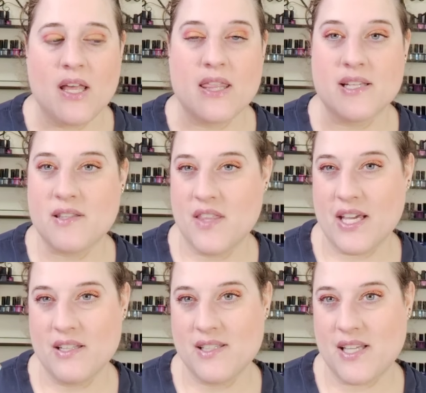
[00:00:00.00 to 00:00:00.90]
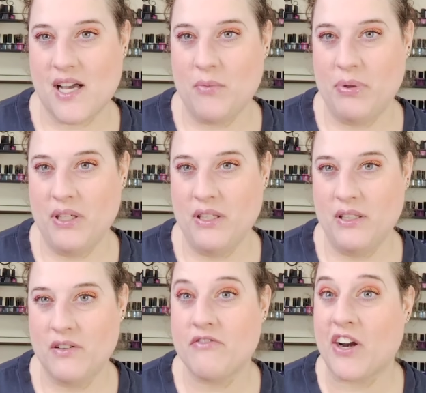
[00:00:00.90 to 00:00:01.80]
This thickens up
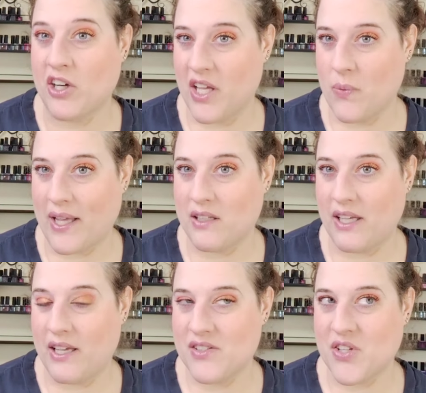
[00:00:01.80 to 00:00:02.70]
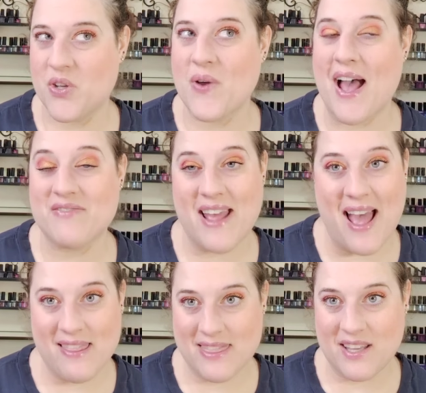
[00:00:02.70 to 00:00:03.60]
fairly quickly, so you have to
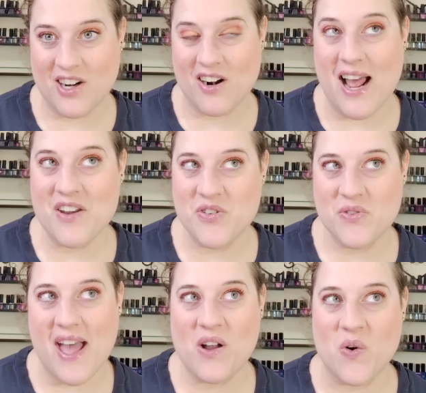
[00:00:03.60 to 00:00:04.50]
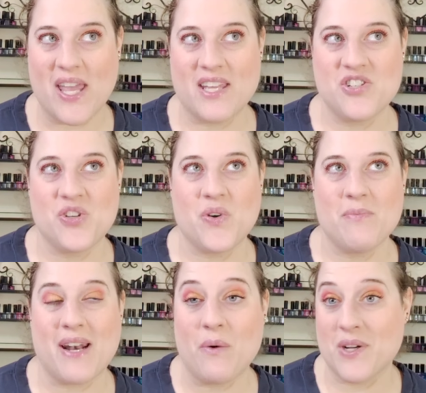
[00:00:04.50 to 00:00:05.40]
add thinner. And I knew that going into
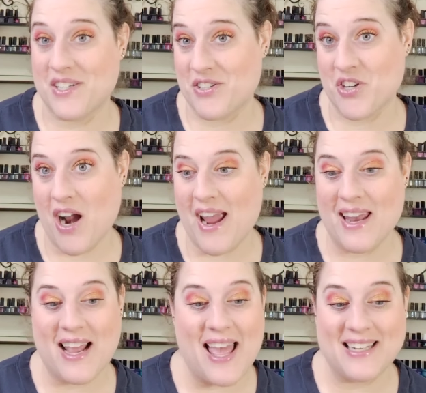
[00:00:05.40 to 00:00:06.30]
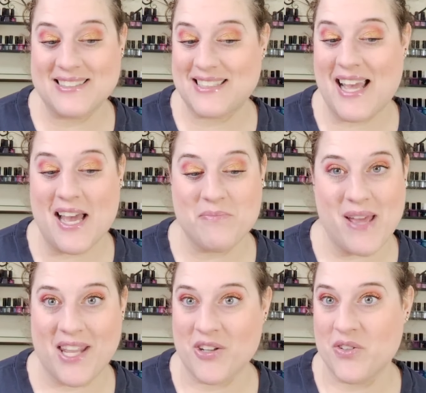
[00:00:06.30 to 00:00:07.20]
it, but I wanted to try it. I hadn't had
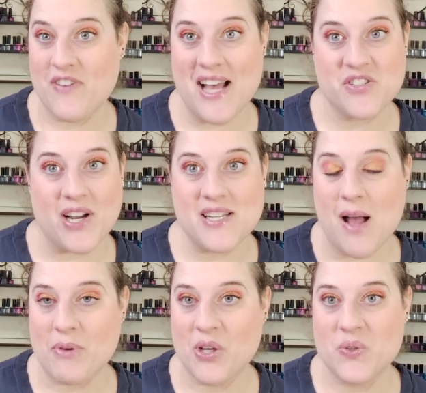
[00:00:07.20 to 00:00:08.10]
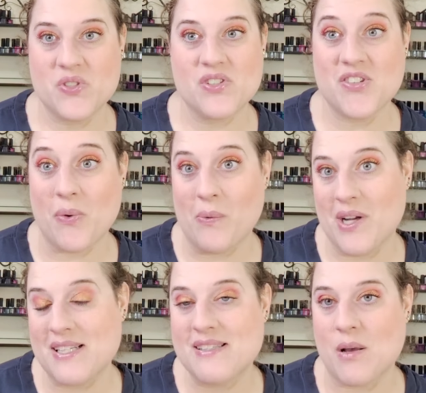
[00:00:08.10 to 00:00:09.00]
many good fast dry top coats, so I
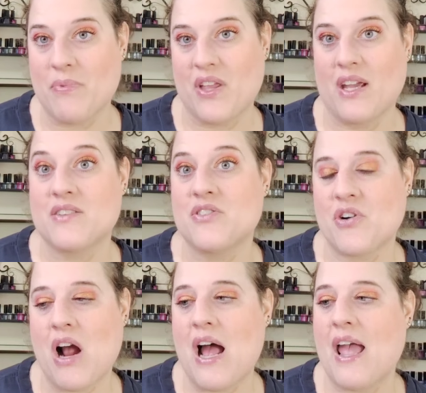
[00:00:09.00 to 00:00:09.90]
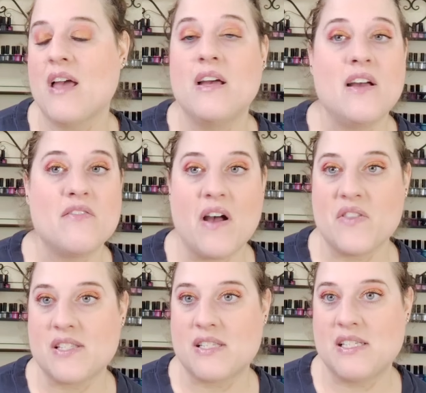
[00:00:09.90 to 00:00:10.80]
wanted something to try.
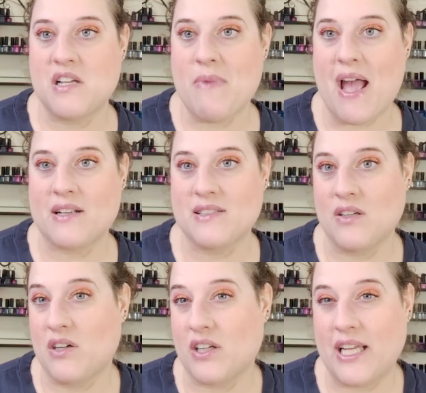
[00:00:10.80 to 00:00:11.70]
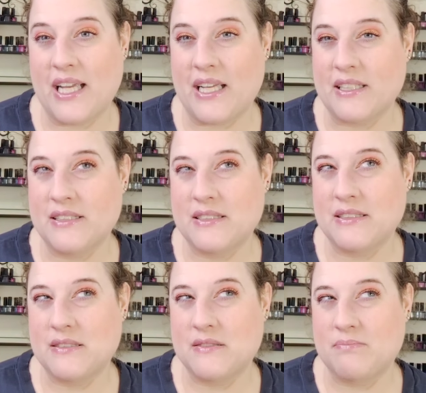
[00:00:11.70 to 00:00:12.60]
Found this at TJ Maxx on a
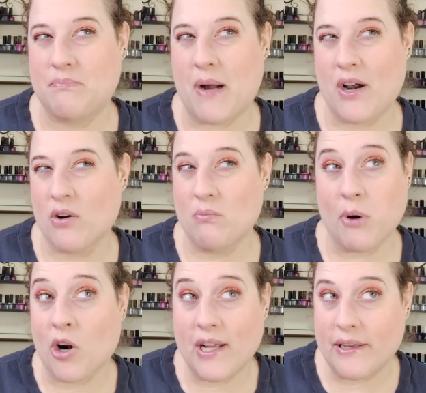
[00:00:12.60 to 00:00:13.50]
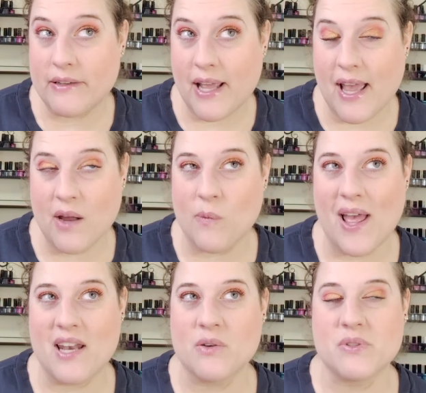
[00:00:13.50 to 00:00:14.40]
bargain day I
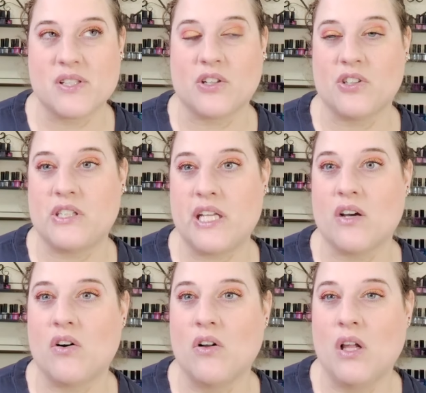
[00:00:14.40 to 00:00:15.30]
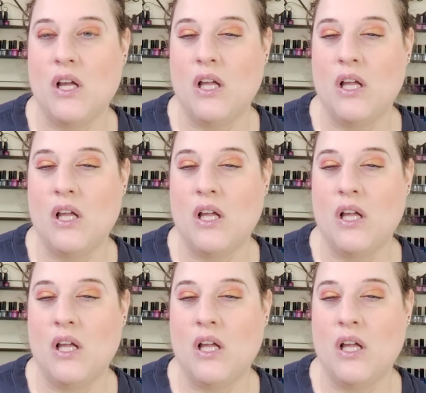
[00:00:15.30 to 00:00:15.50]
went. It was a good deal,